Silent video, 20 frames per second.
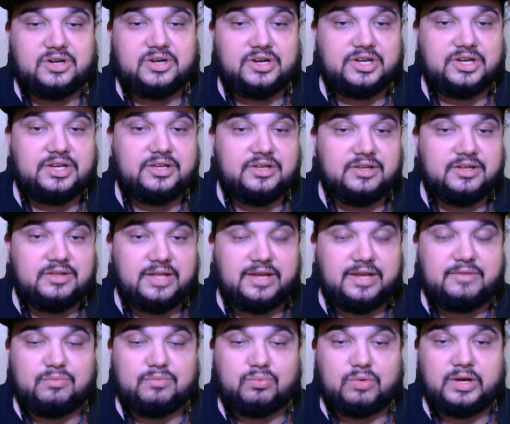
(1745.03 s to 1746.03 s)
target,
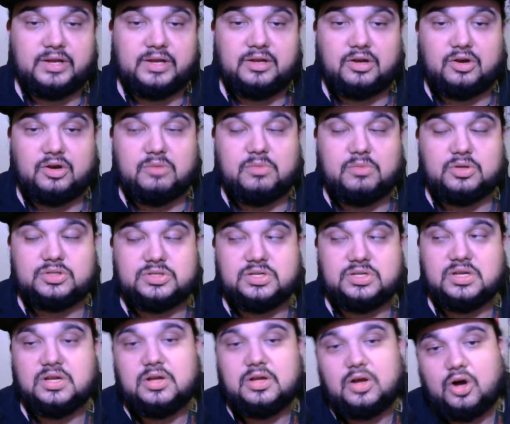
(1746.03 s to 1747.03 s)
like right
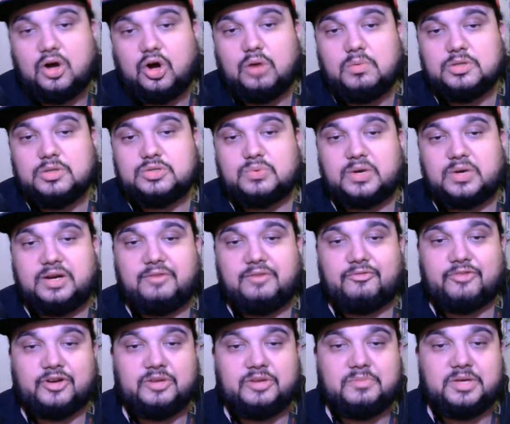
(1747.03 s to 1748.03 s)
almost almost right in
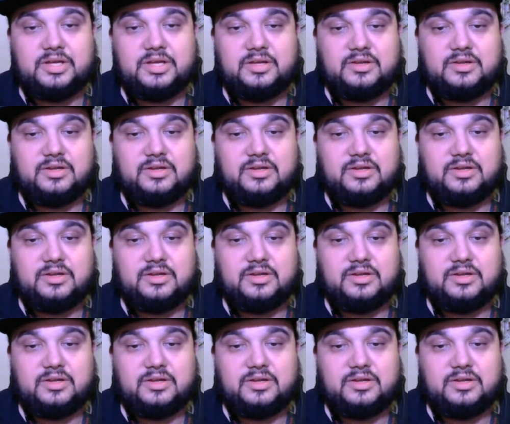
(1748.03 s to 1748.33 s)
front of me.